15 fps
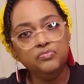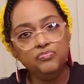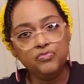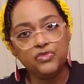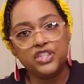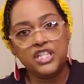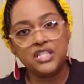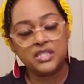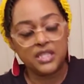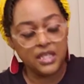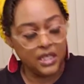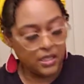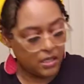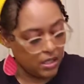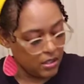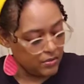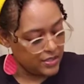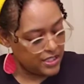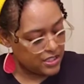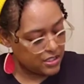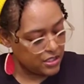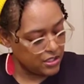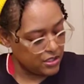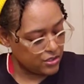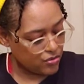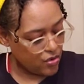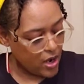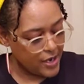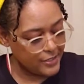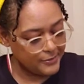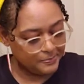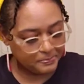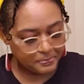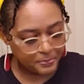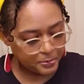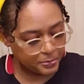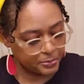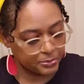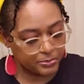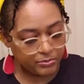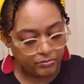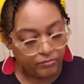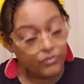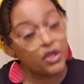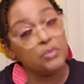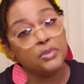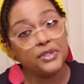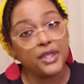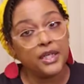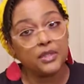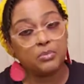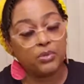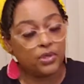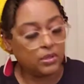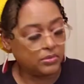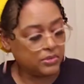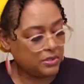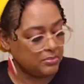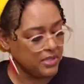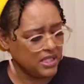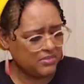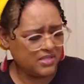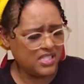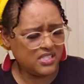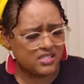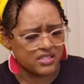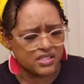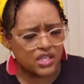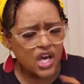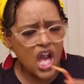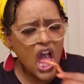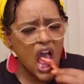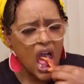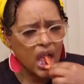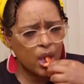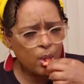This end always does right, but not the part with the meat. This is good.